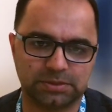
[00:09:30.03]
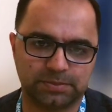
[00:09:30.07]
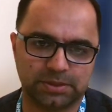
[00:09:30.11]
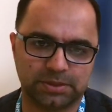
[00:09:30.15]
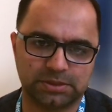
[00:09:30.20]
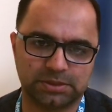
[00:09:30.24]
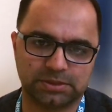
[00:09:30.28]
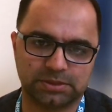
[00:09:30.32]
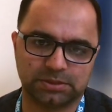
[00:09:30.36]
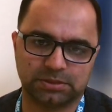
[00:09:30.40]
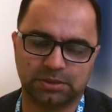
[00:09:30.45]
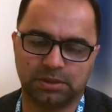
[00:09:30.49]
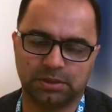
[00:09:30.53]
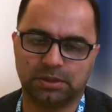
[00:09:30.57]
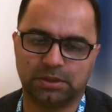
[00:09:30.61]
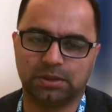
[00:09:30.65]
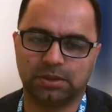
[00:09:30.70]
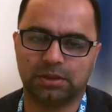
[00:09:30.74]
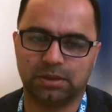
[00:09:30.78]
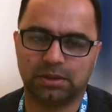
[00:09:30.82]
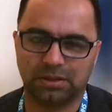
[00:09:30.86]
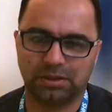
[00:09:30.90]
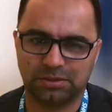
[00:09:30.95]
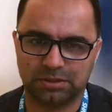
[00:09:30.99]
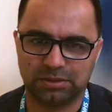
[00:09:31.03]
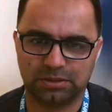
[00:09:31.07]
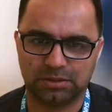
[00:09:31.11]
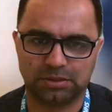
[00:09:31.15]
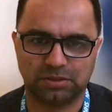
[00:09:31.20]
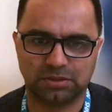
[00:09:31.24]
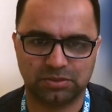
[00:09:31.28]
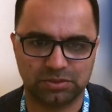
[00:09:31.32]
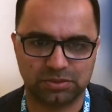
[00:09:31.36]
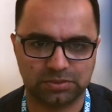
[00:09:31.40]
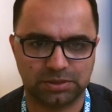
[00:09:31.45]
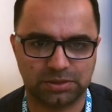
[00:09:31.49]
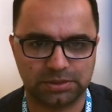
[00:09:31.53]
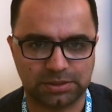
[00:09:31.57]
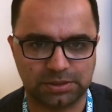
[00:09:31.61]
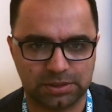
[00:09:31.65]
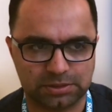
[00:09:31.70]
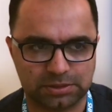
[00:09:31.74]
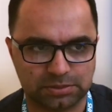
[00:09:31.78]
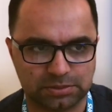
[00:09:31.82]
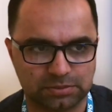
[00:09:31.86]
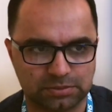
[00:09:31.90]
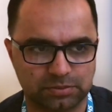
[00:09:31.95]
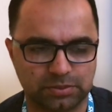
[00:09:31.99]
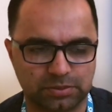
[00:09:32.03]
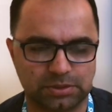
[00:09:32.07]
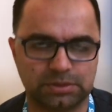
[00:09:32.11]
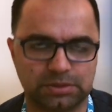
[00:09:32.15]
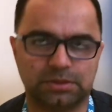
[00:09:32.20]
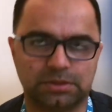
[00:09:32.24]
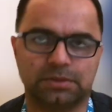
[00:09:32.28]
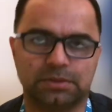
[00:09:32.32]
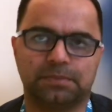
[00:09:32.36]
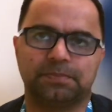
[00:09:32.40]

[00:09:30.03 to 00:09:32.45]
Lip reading: patient, and they are usually dealt by